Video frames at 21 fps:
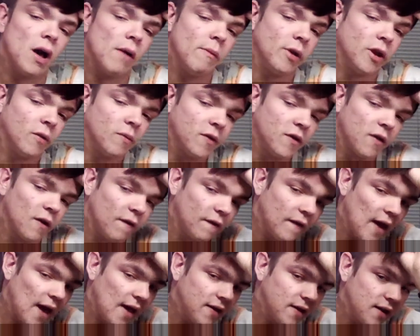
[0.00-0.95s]
I mean, I'm so
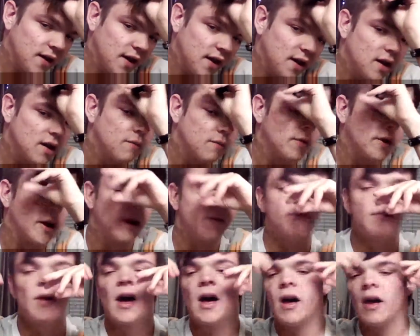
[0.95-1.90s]
fascinated, but
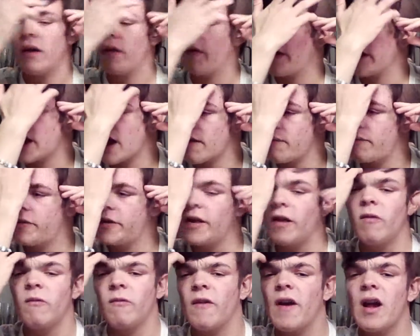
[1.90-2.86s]
I'm not, I'm
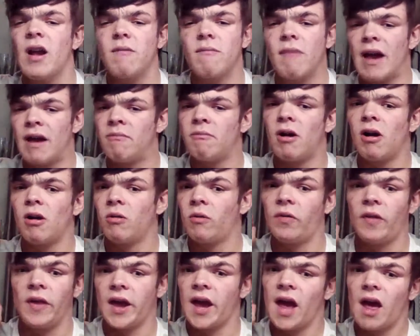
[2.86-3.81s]
so very
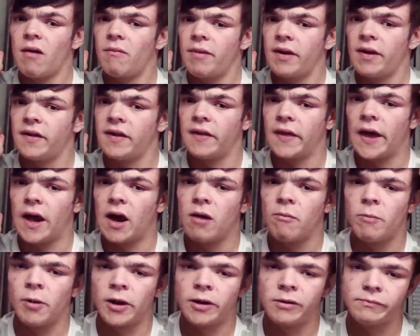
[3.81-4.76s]
mind-boggled, how amazing they
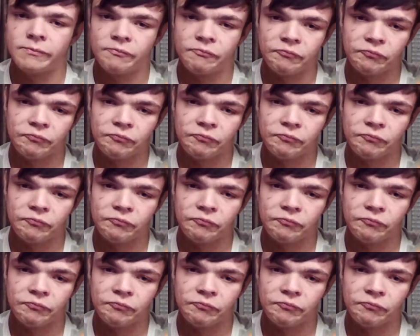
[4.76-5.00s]
are. But